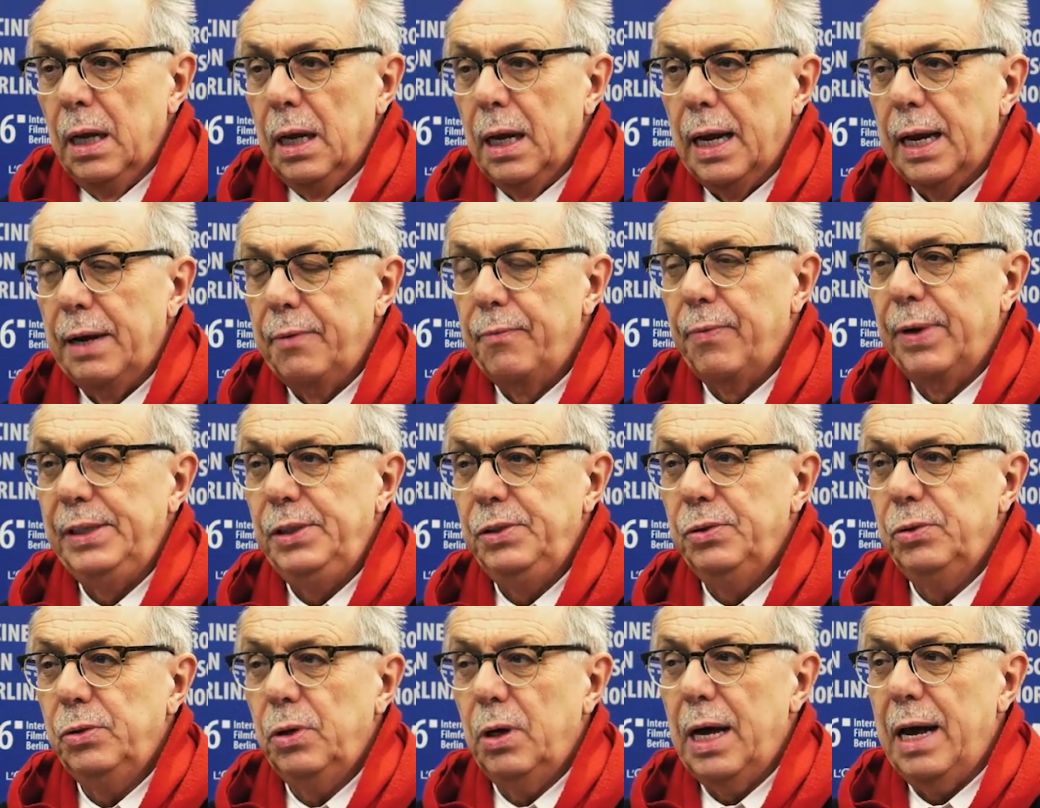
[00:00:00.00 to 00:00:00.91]
And when
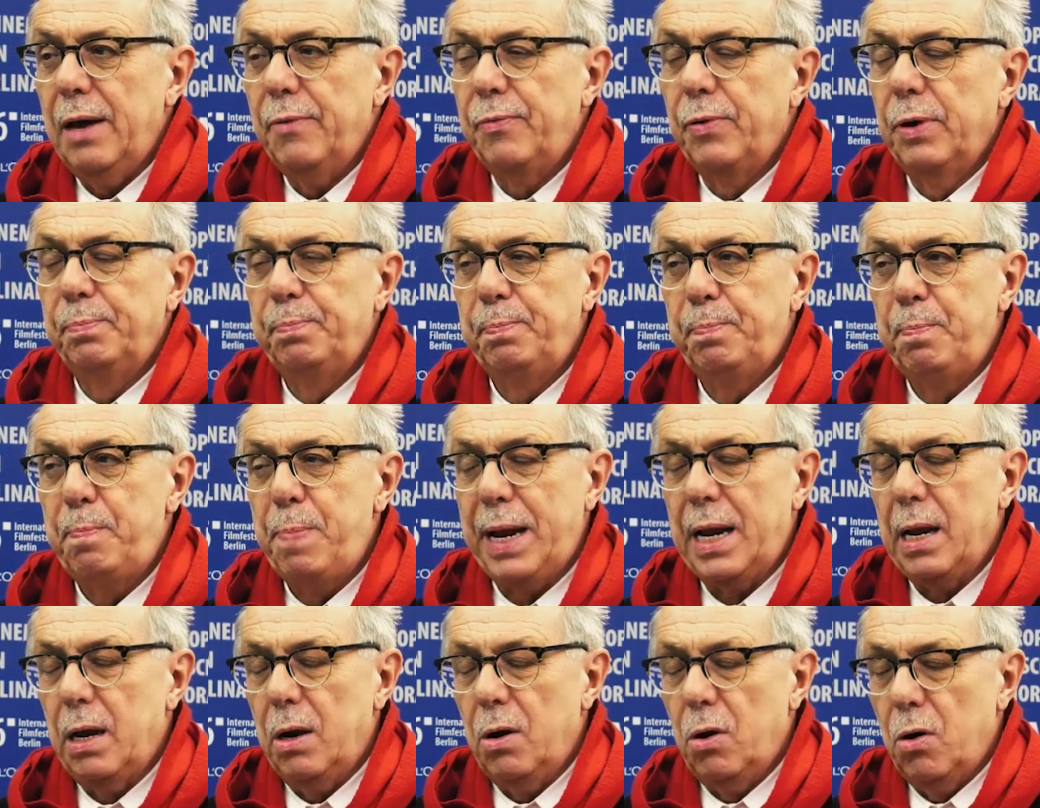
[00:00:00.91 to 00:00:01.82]
you have a
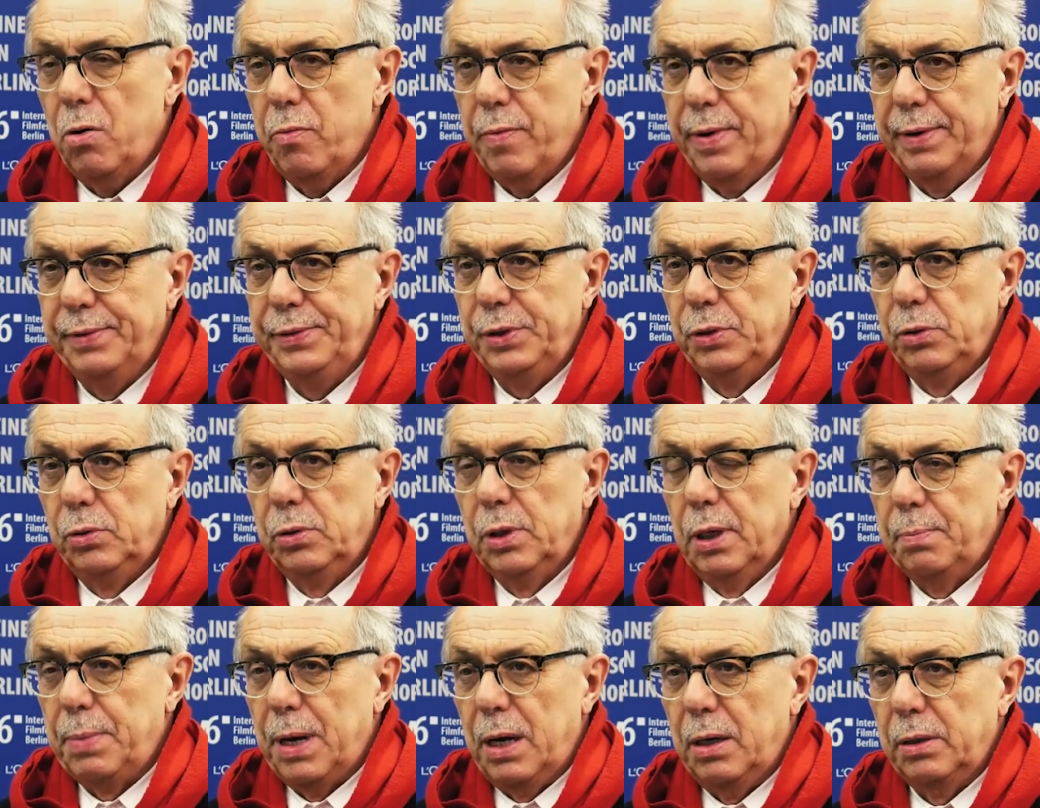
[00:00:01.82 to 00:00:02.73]
bigger overview
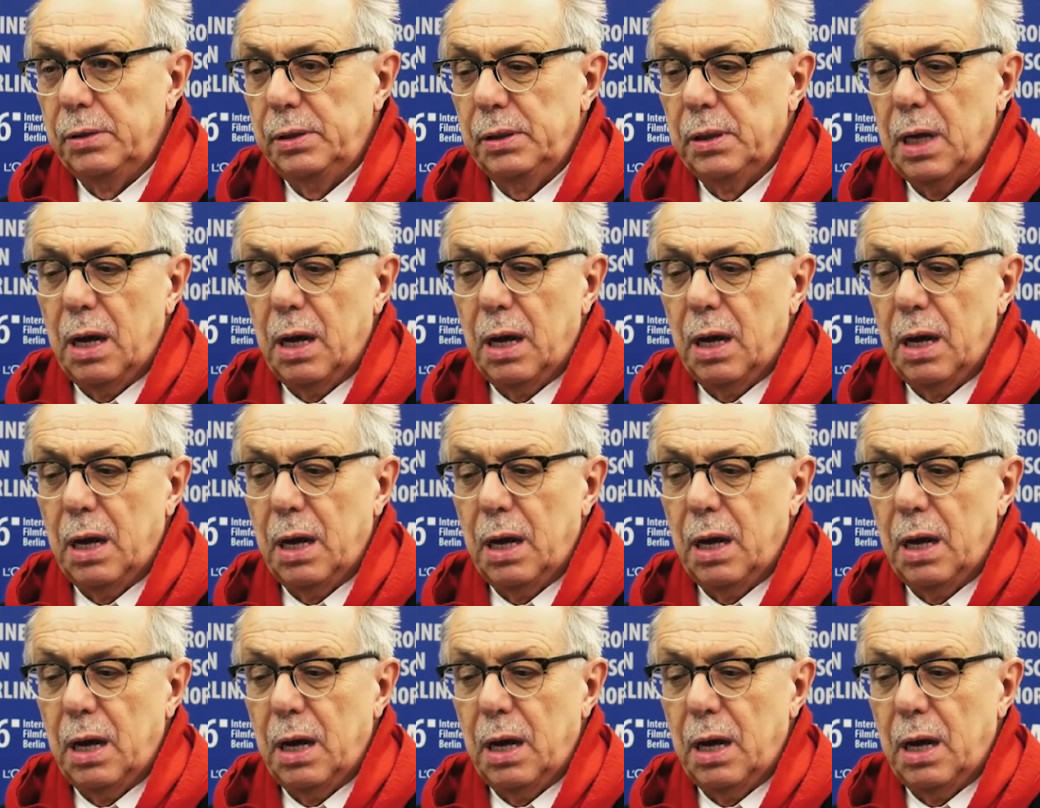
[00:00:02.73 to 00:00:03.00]
about